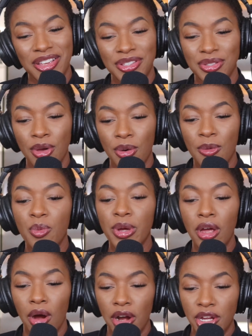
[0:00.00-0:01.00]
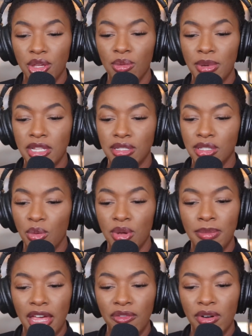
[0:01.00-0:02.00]
So we are humans, so we
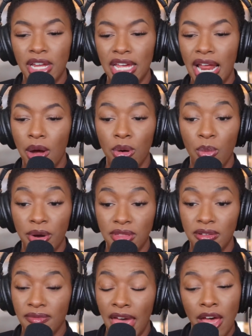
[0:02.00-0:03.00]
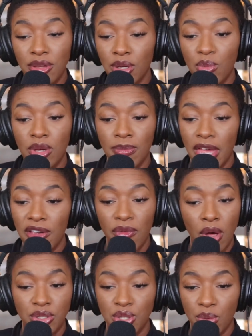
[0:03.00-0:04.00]
may forget our worth and value. We may
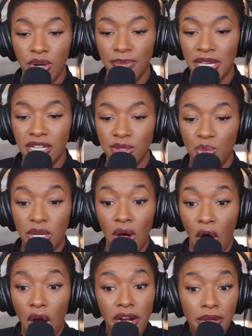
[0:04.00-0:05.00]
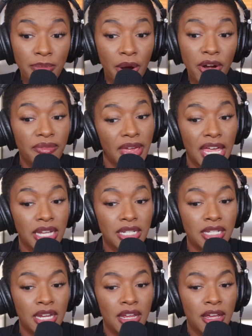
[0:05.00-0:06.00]
fall short because we are
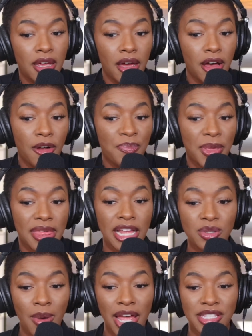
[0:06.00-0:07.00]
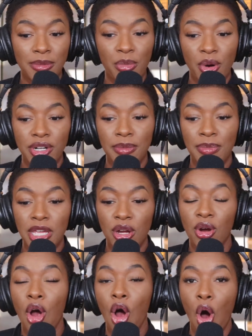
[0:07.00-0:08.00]
imperfect. But that's why it's important to be
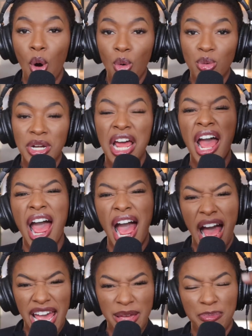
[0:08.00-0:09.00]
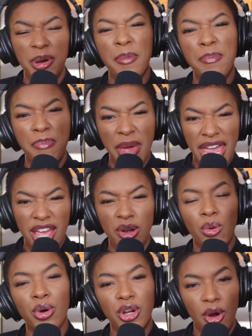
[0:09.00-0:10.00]
your own hype man
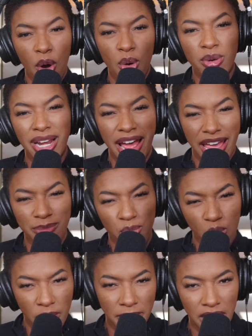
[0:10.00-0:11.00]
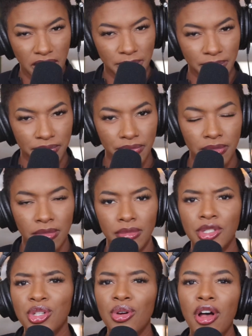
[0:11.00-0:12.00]
or your own hype woman.
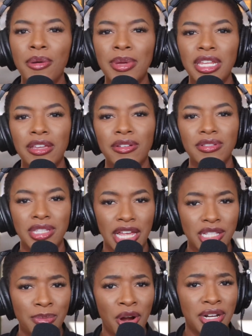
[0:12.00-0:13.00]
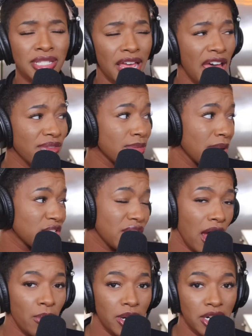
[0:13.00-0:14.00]
Do you know how many dance parties I have in my
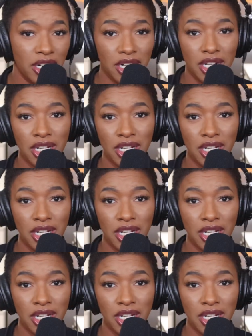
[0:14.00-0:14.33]
shower?